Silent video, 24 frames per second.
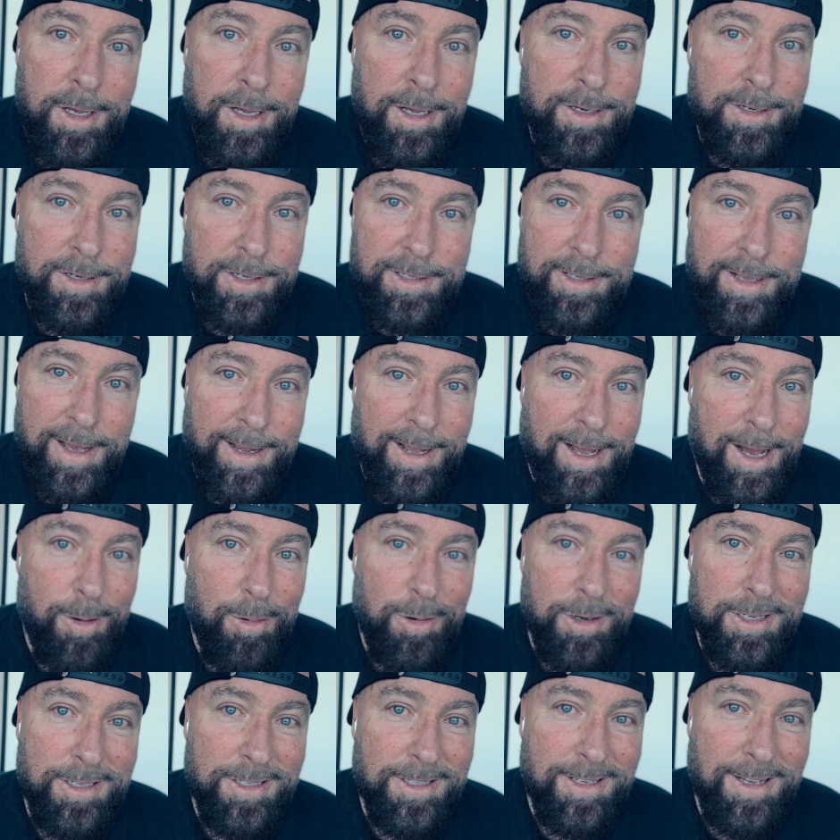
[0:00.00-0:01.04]
just like I
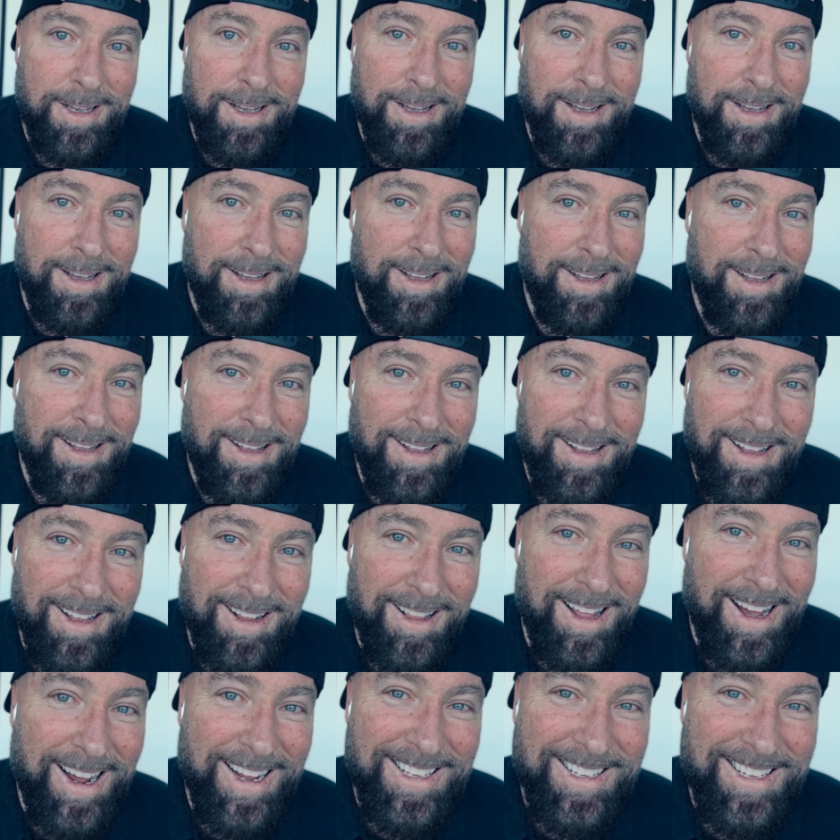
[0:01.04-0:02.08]
was uh, a
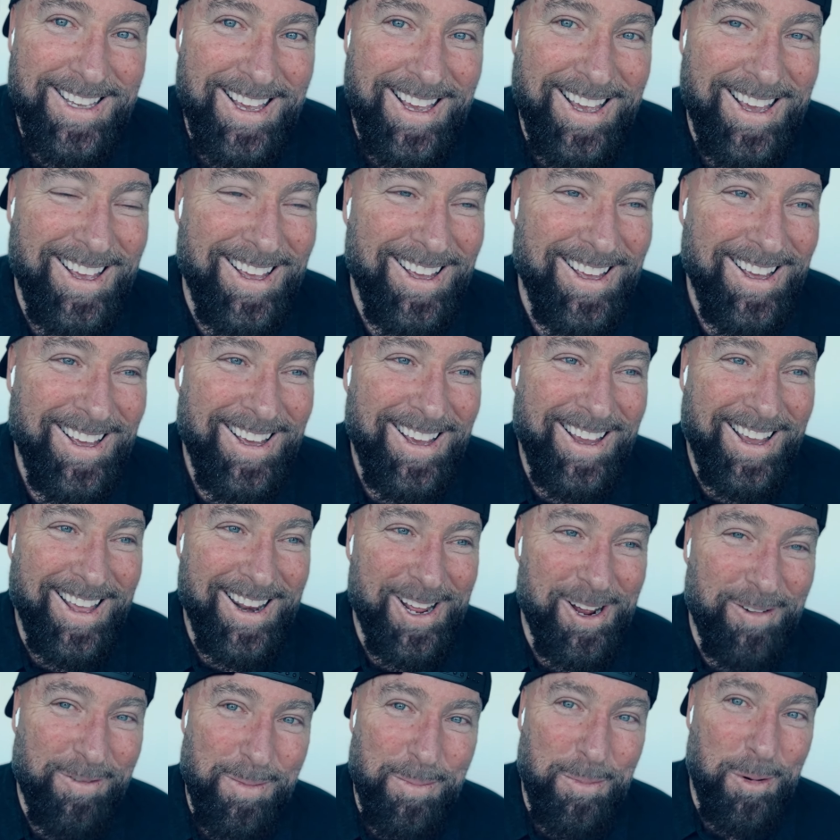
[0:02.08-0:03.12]
lighty
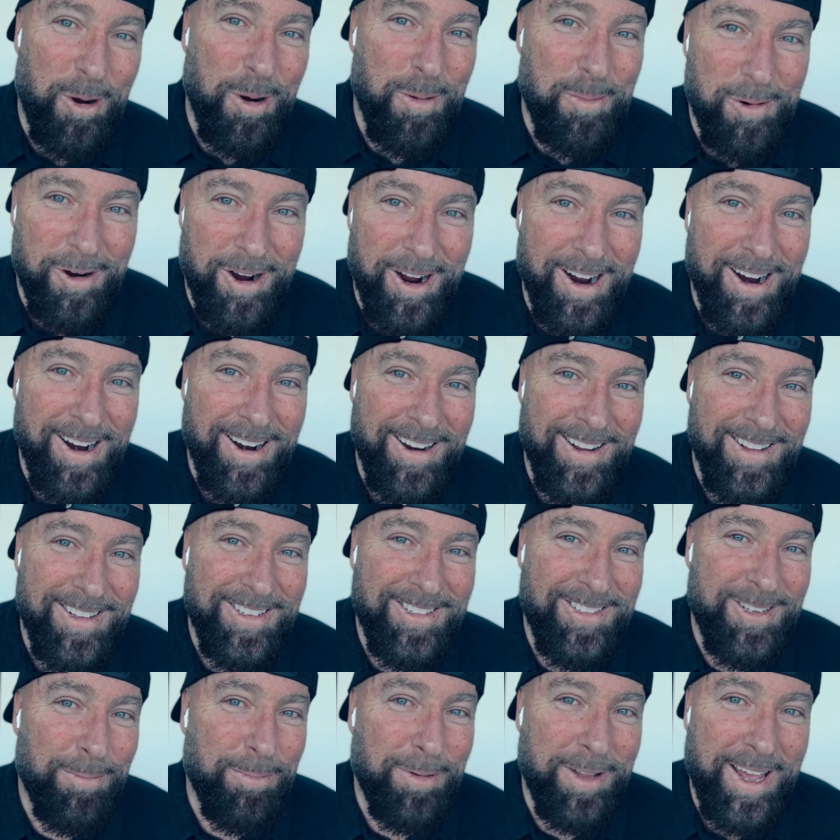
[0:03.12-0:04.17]
getting over barbed wire
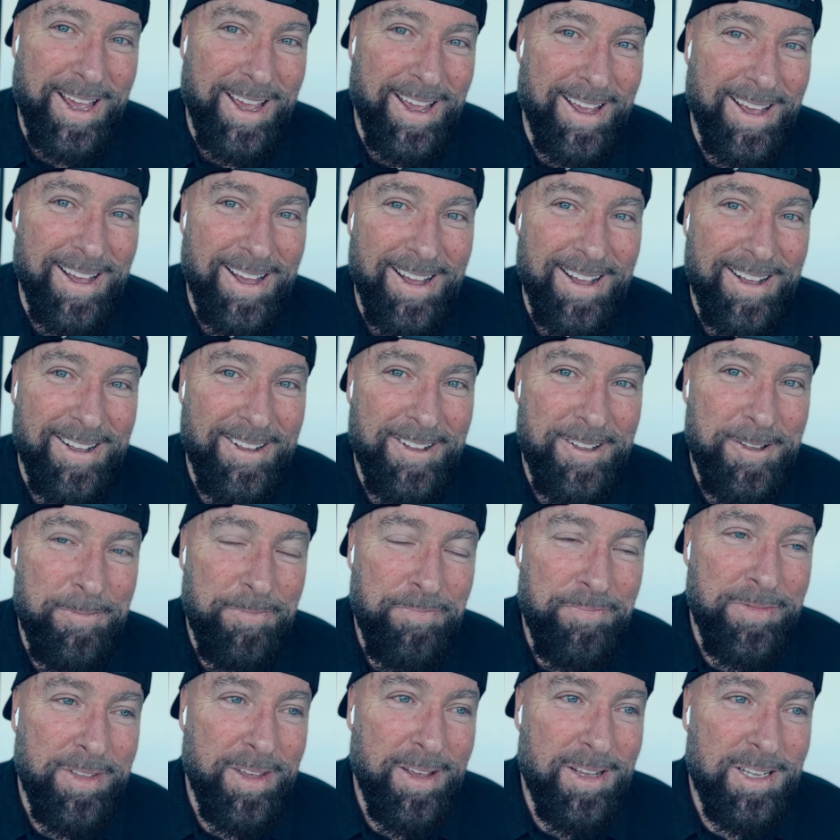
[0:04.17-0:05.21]
and to play uh,
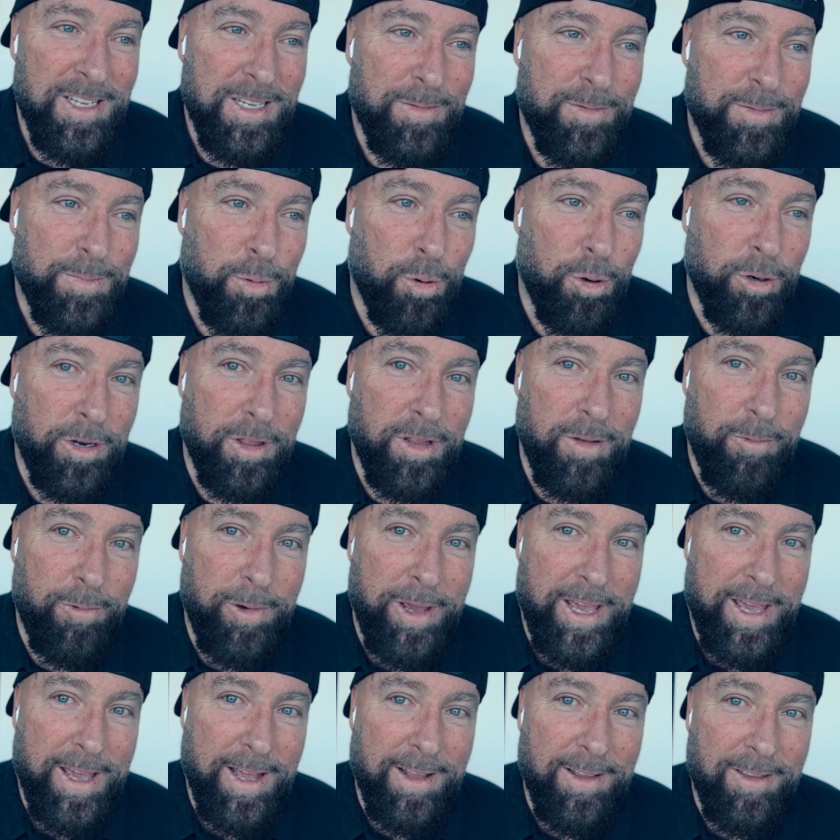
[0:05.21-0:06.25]
sport on the
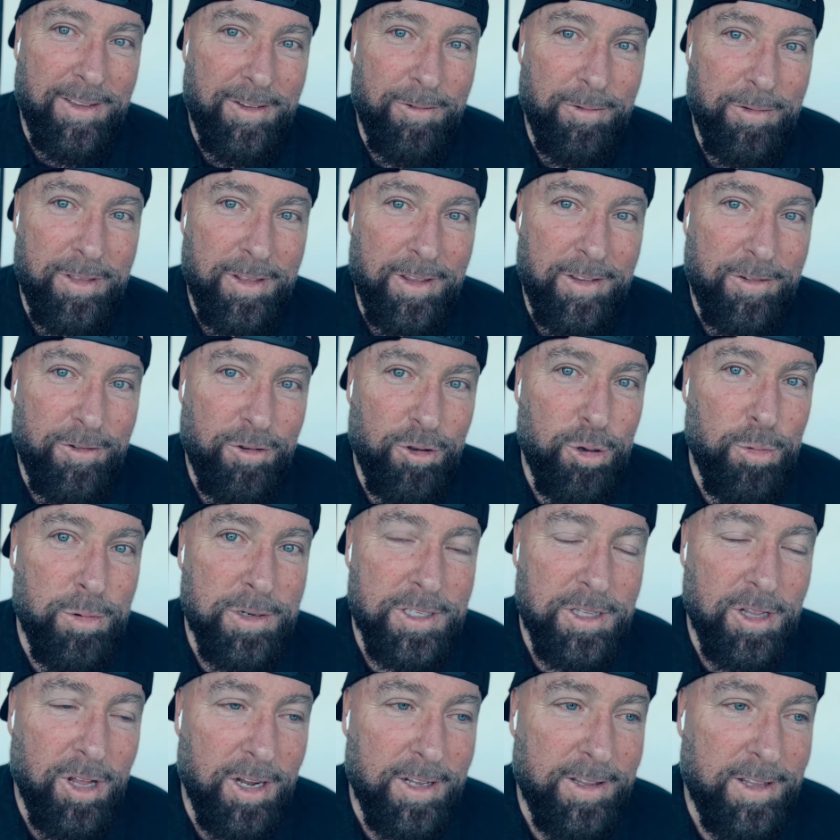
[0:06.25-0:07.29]
weekends when the school
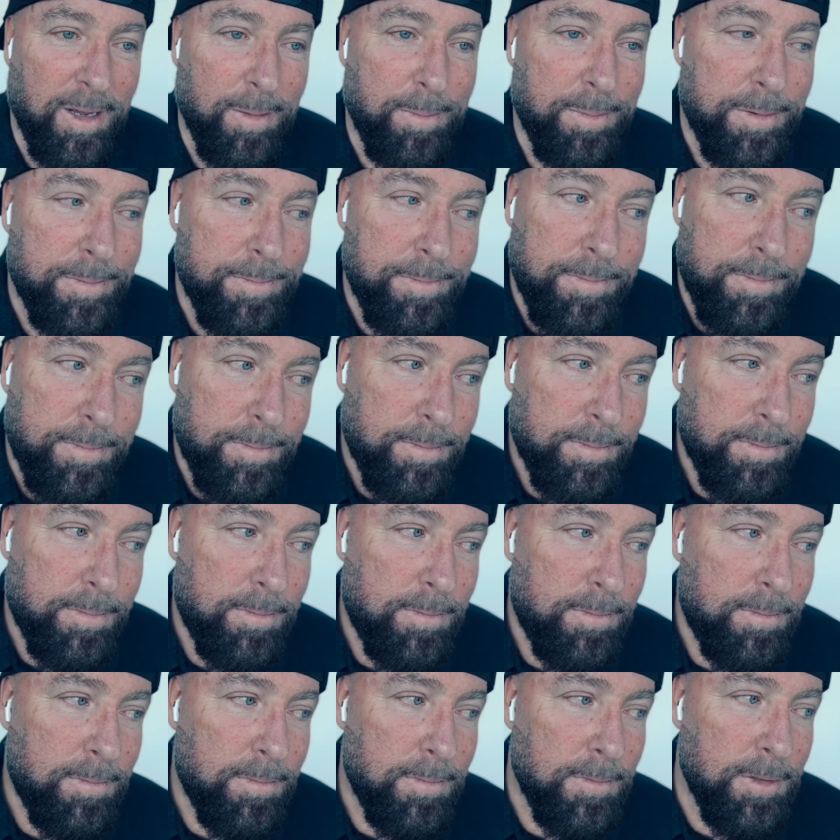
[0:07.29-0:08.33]
was locked up.
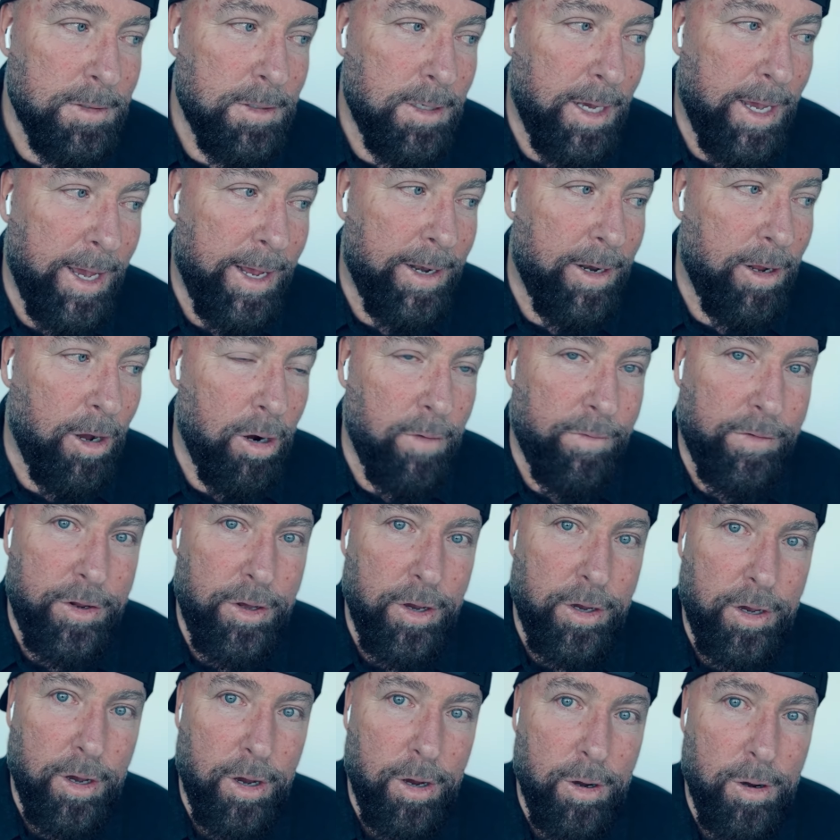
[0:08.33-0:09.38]
And over
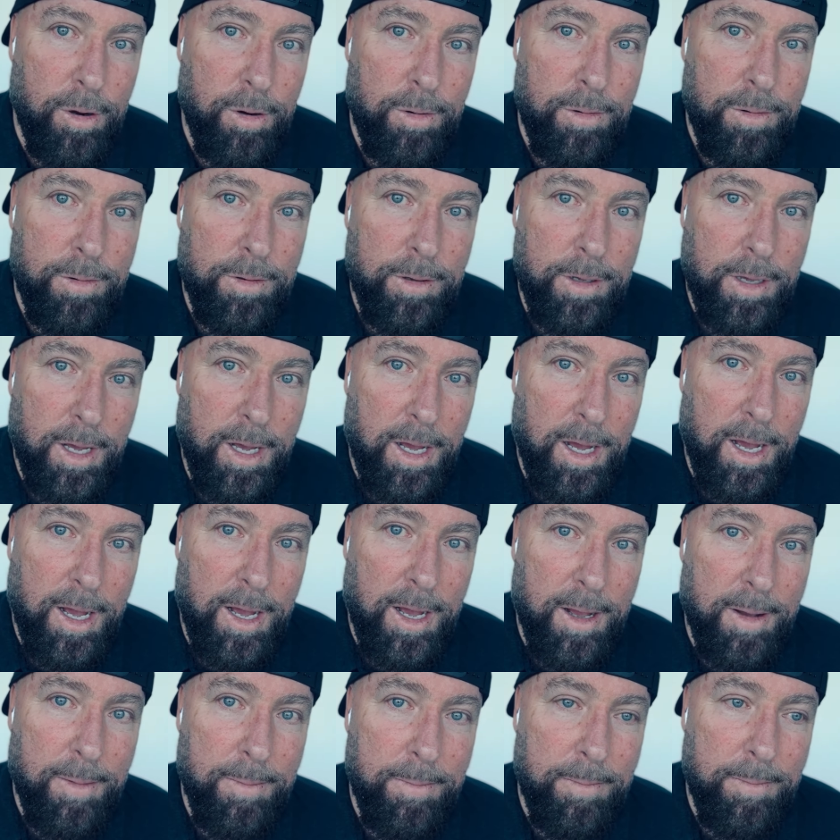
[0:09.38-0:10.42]
you go
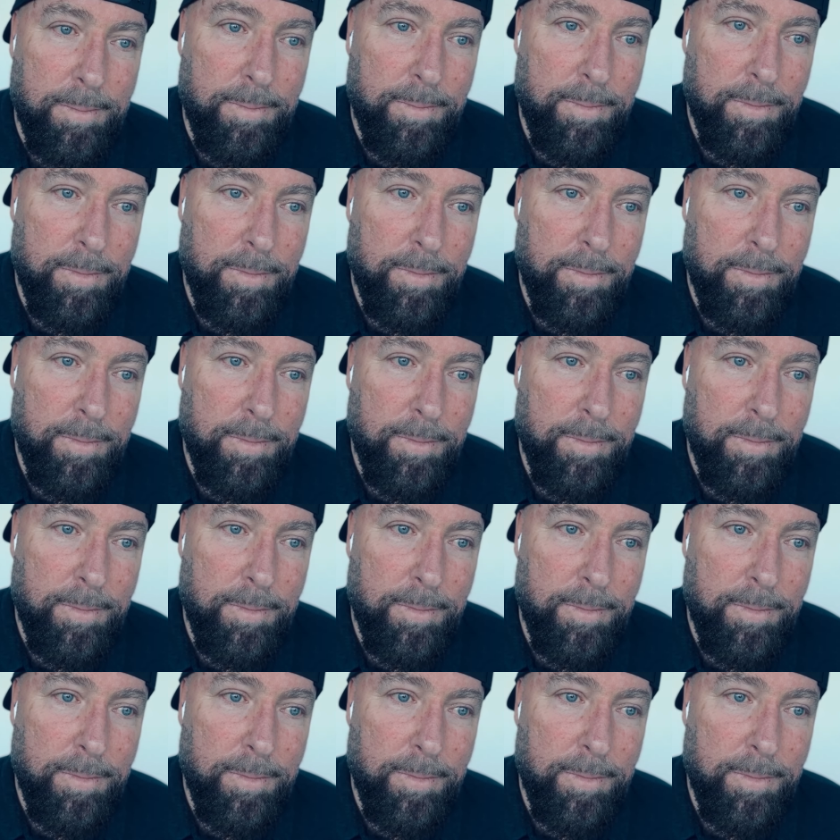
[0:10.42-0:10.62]
um,